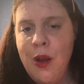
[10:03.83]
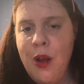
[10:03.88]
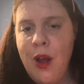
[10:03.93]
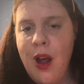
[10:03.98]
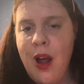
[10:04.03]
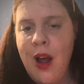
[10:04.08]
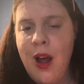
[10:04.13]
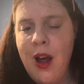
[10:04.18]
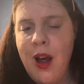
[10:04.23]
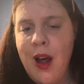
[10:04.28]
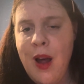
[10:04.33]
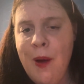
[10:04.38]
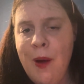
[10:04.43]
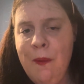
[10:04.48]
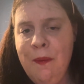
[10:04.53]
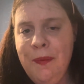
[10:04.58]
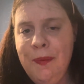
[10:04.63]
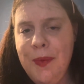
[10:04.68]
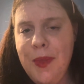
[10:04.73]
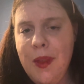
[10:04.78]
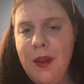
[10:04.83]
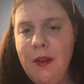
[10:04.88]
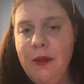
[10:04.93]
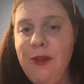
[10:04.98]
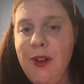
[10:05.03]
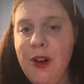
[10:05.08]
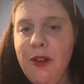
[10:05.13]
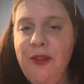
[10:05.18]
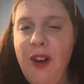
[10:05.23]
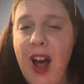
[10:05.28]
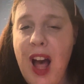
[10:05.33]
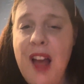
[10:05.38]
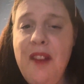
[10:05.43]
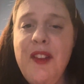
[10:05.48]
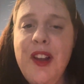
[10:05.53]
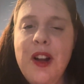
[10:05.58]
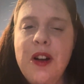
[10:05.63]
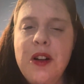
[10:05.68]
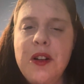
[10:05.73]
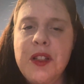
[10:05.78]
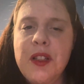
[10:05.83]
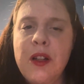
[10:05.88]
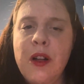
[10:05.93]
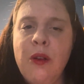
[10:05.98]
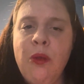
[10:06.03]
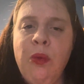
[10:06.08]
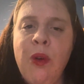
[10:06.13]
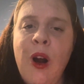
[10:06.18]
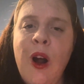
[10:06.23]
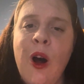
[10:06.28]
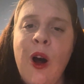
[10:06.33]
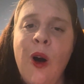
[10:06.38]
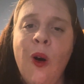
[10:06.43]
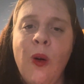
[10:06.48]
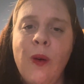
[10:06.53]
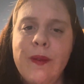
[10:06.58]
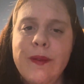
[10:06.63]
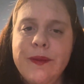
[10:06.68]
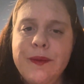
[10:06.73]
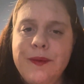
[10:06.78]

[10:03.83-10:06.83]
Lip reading: For 5 years in a row,